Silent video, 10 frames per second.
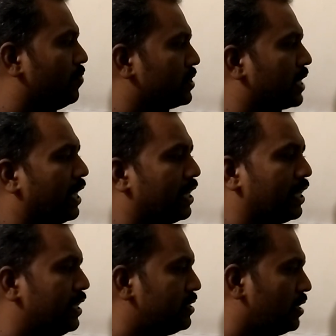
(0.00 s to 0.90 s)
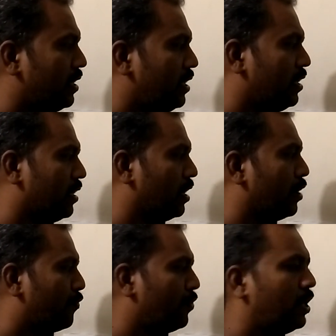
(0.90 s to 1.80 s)
which can easily
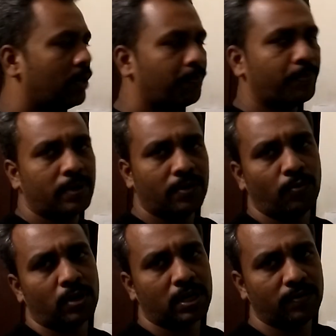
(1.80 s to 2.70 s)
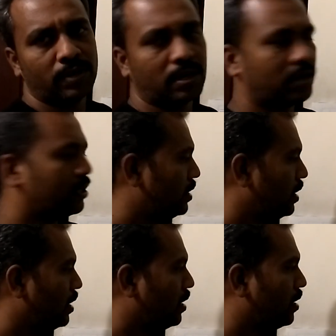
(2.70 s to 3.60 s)
fill up whatever
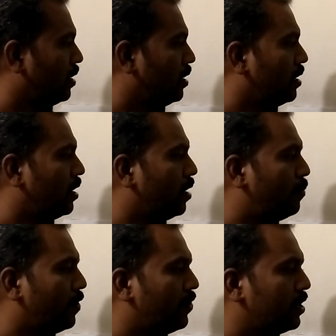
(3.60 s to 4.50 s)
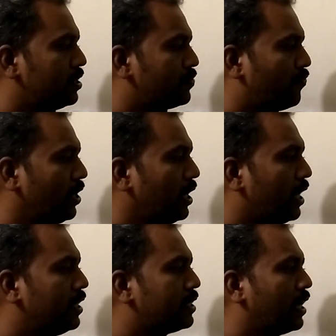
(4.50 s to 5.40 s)
the buffer is free,
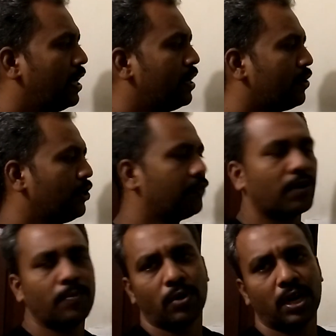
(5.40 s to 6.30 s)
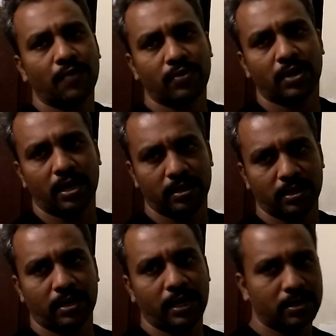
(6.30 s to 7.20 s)
and it can read from one after
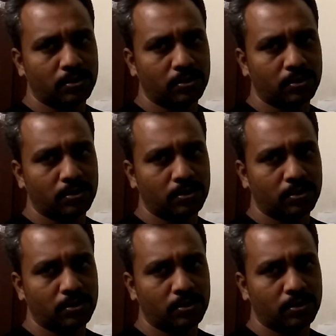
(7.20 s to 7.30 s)
another, right?